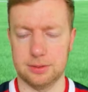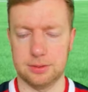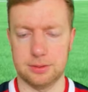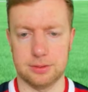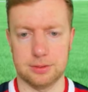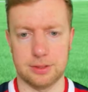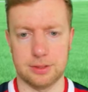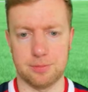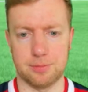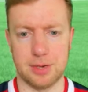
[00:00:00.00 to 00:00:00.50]

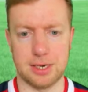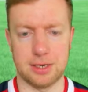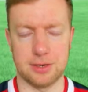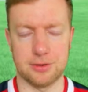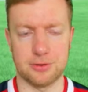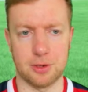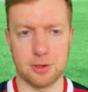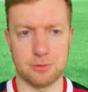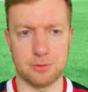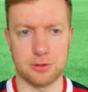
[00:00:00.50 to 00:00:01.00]
They've made a
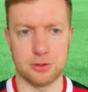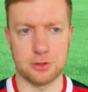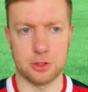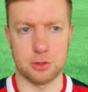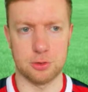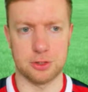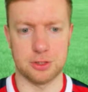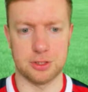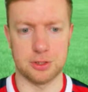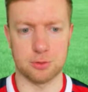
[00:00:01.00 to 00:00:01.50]

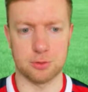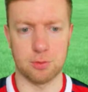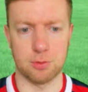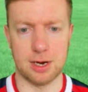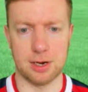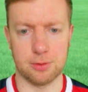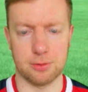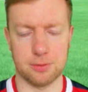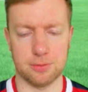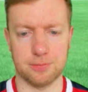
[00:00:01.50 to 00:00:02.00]
substitution as
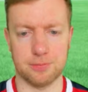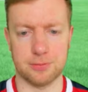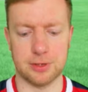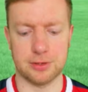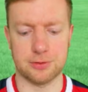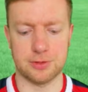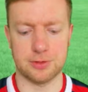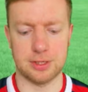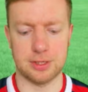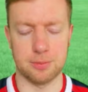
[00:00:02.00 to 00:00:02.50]
well. Let's
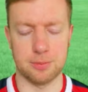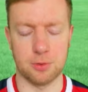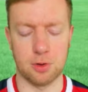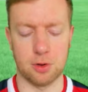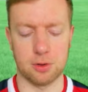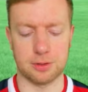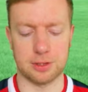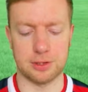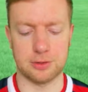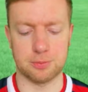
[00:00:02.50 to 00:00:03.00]
see them
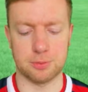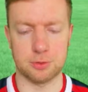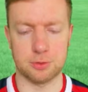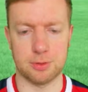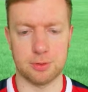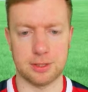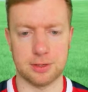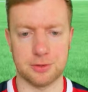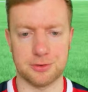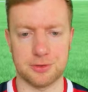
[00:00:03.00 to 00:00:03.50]
knock this
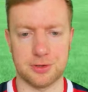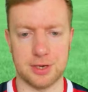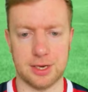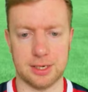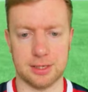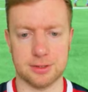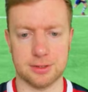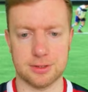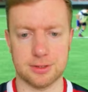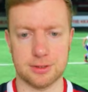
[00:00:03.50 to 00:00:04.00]
between the
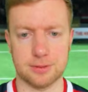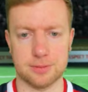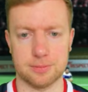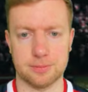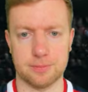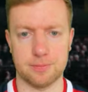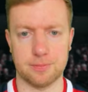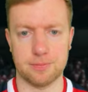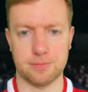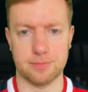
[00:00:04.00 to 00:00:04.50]
sticks.
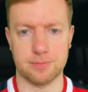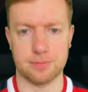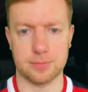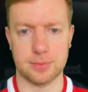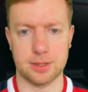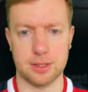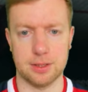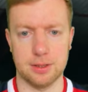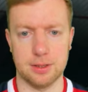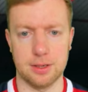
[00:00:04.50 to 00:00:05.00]

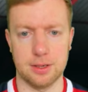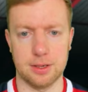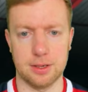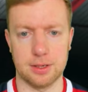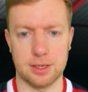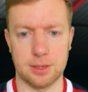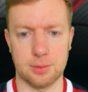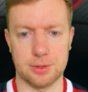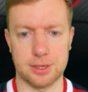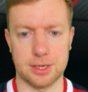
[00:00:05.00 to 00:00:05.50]

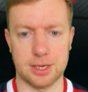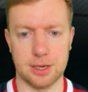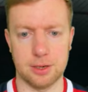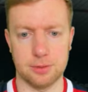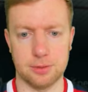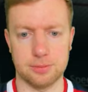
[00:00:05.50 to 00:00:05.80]
There we go.